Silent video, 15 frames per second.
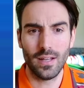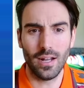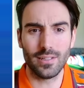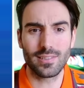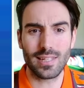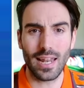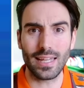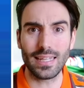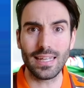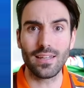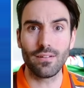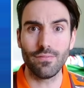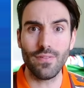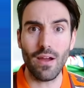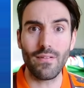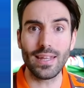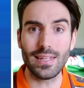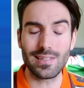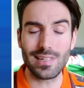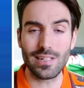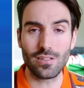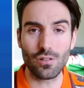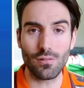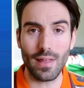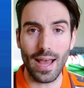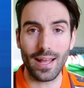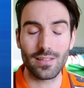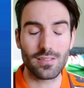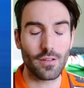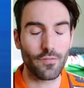and Solanke could very easily do
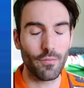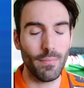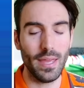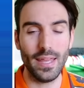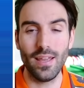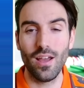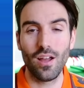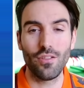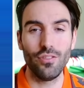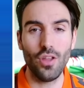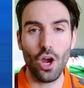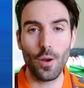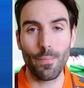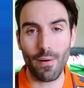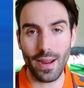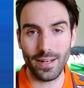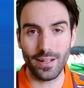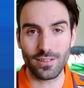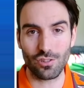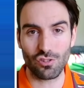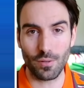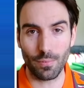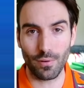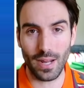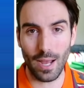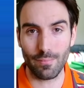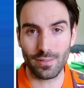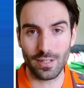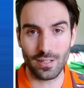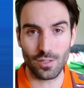that. So for me, no-brainer to triple
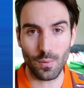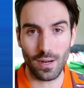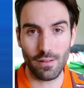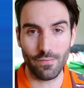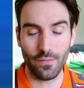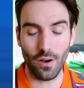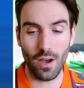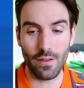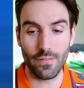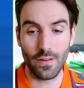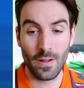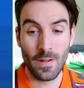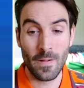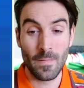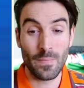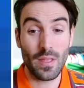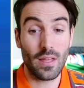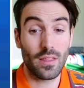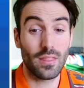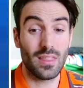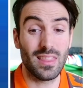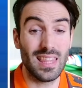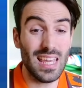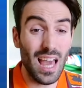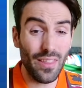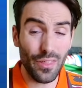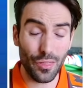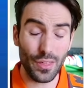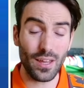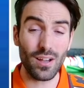captain in 25. The
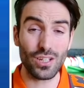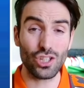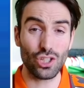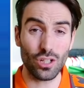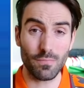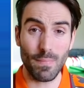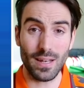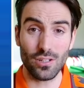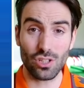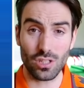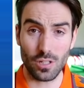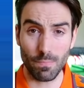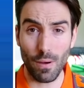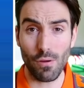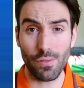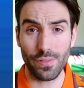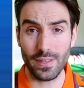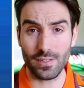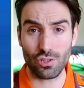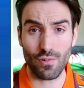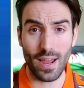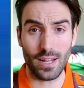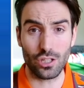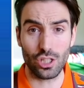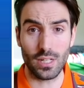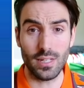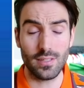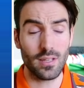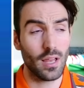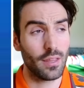other thing I should mention to both these
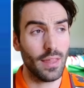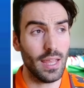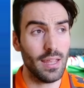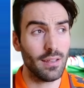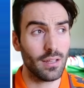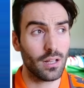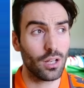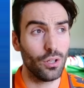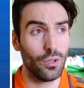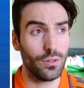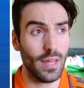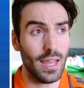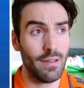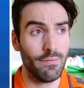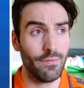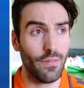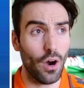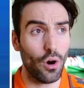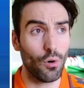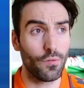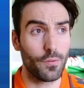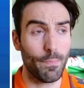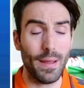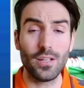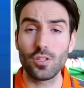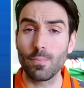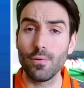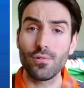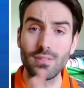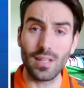strategies, they involved bench
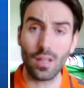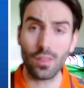boosting